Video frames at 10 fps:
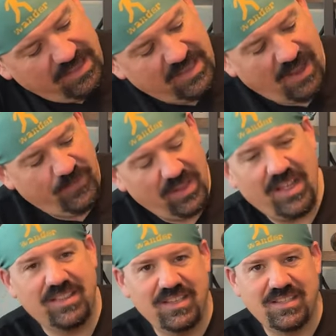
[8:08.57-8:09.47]
I feel
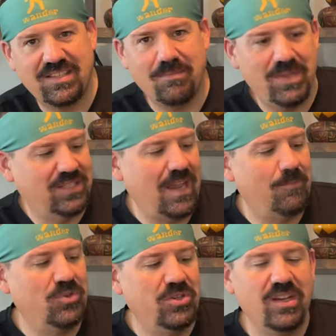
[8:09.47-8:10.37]
like this is a missed
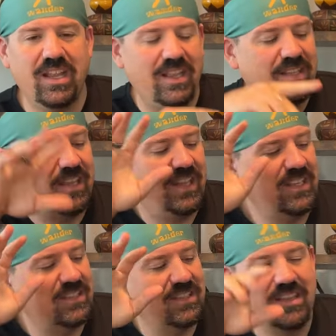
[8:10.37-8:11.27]
opportunity. It, and
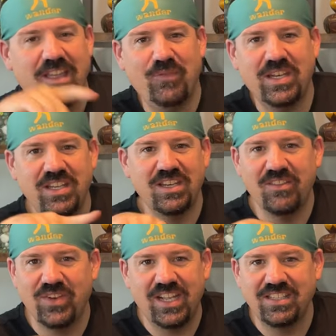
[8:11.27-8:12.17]
it's if it didn't
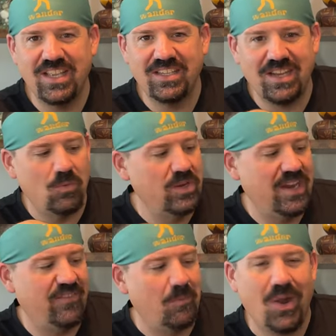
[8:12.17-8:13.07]
even exist, I wouldn't
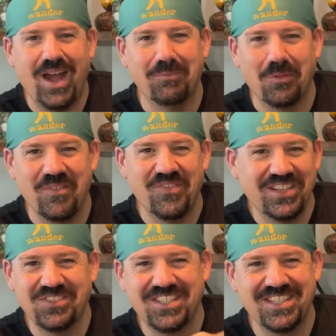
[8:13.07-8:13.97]
have a problem if
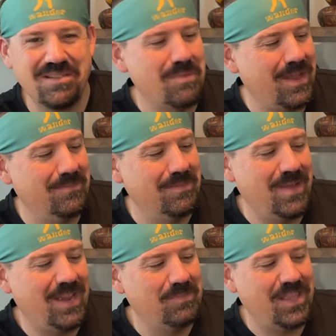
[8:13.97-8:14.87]
this was just the bottom of the
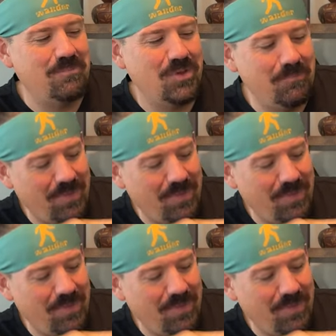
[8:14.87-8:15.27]
bag. But they put